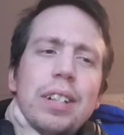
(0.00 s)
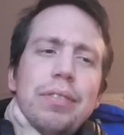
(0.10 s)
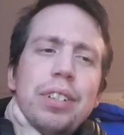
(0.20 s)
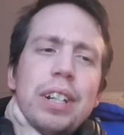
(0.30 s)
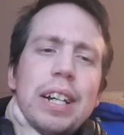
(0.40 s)

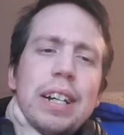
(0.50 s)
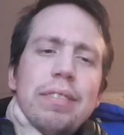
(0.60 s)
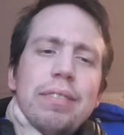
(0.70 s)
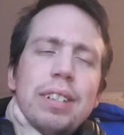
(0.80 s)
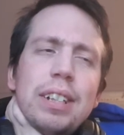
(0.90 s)
if you
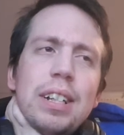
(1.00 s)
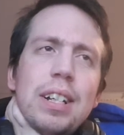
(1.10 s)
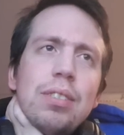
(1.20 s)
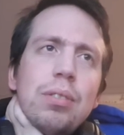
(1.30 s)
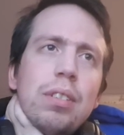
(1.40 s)
have
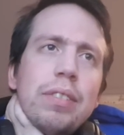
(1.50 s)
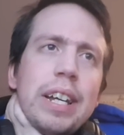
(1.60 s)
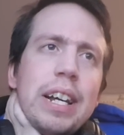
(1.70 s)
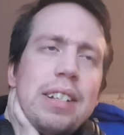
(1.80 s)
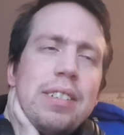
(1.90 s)
a sort of
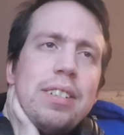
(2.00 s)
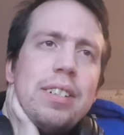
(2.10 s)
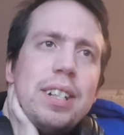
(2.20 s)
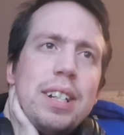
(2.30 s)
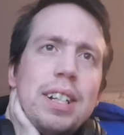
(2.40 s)
cancer?